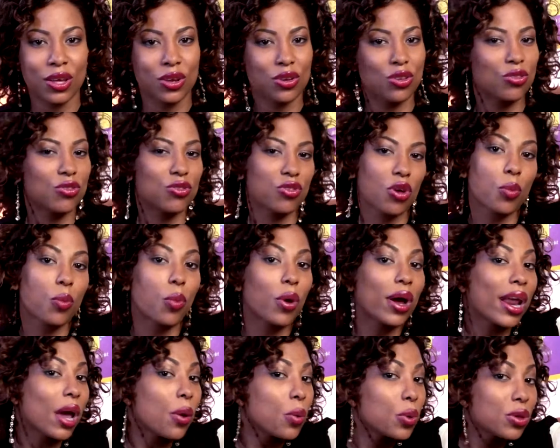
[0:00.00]
to stop
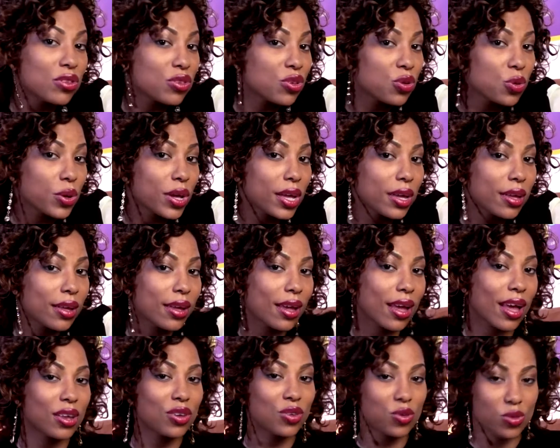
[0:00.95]
what I was doing
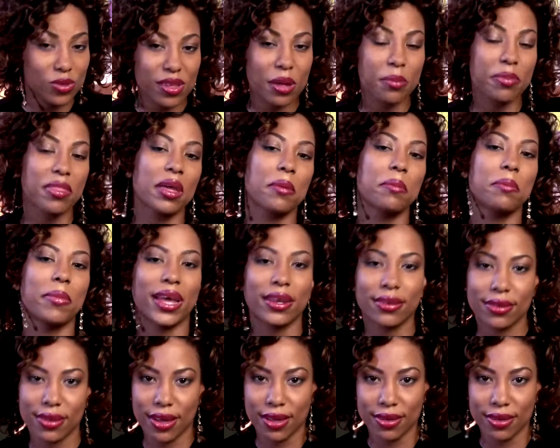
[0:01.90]
and do something better.